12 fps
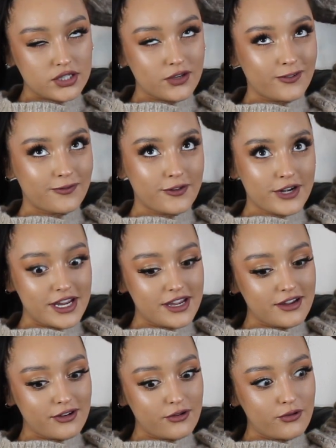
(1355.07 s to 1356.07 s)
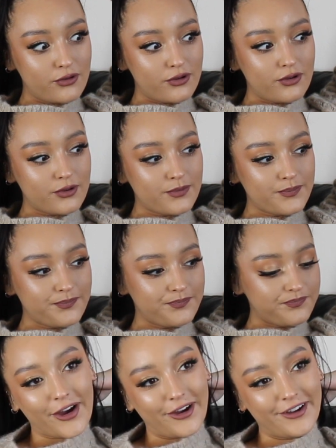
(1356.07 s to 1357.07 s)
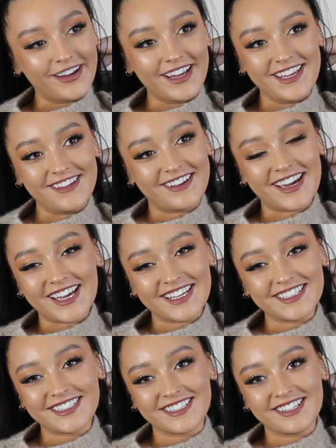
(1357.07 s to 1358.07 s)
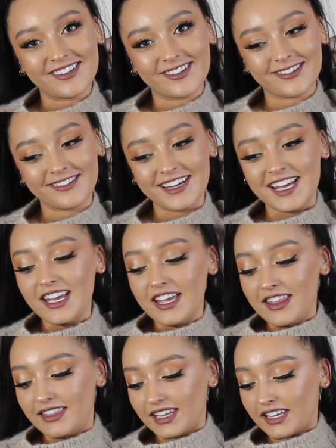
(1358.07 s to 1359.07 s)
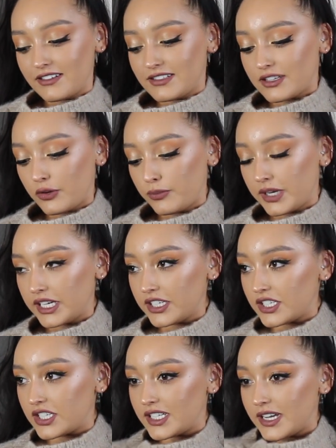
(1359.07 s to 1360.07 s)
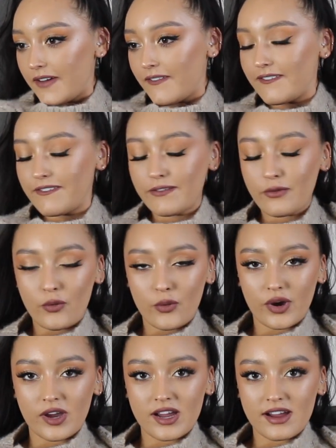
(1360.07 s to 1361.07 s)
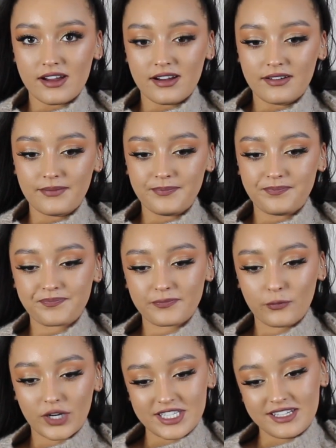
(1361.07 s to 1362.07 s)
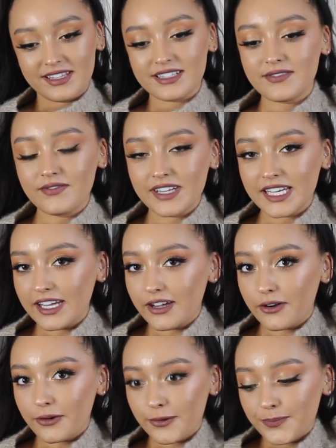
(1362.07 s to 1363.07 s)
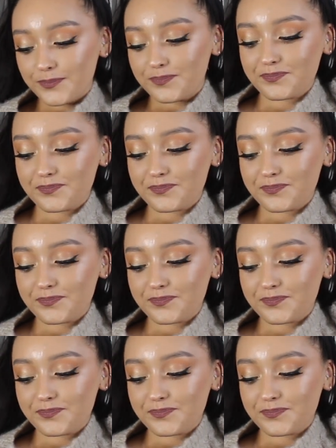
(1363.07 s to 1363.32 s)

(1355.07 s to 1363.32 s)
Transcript: So freaking cool. Alright, you guys, so thank you so much for watching this video,